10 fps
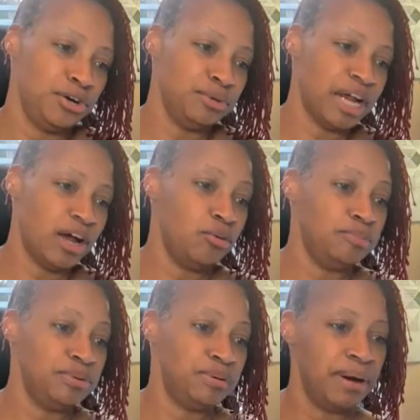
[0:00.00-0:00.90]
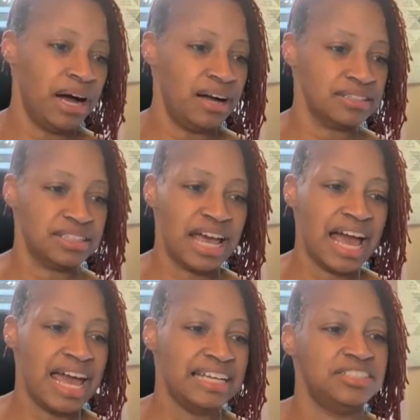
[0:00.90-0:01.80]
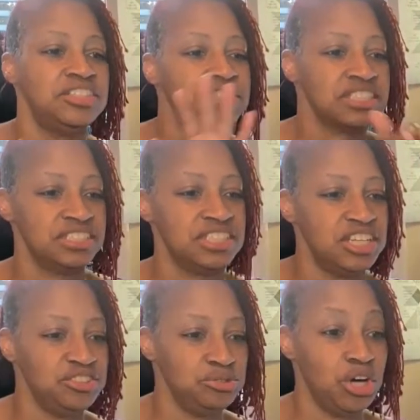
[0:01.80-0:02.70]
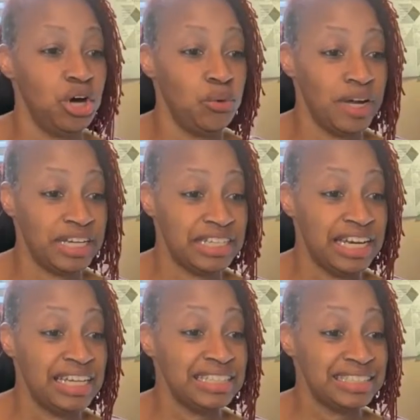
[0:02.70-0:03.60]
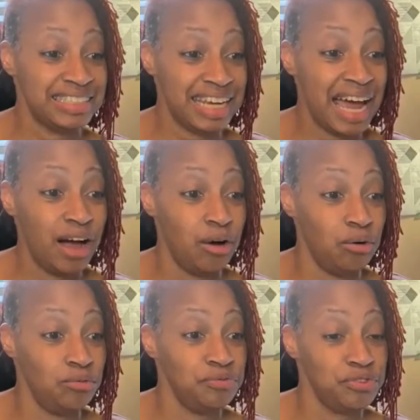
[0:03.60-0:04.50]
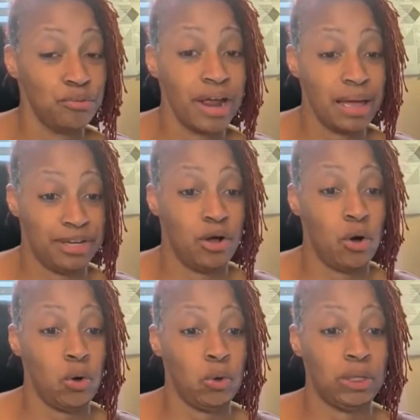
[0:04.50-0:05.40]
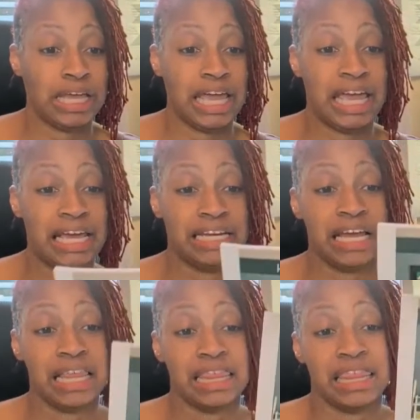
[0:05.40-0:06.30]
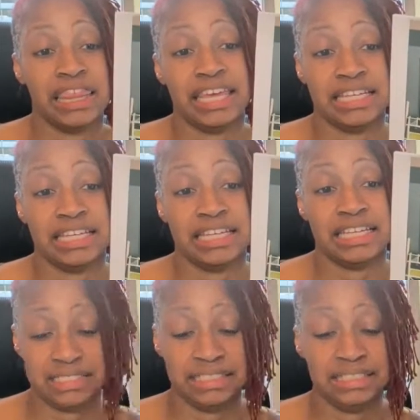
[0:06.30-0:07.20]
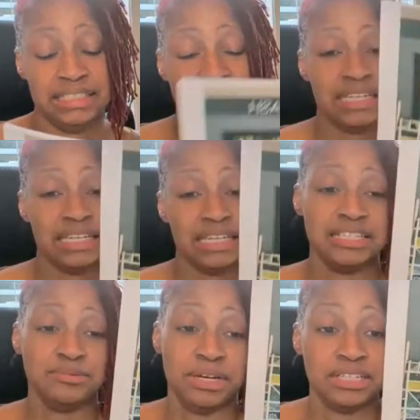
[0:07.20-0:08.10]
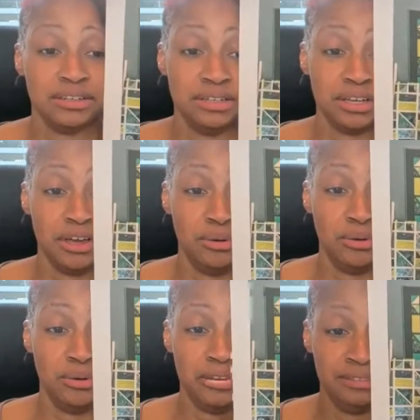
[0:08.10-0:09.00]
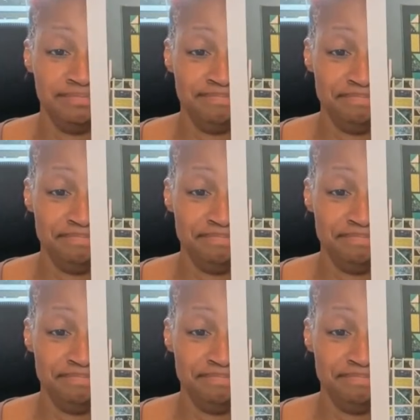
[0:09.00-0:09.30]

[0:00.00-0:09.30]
when I opened the box, I had to just continue going down the rabbit hole. And this is what is going to go in.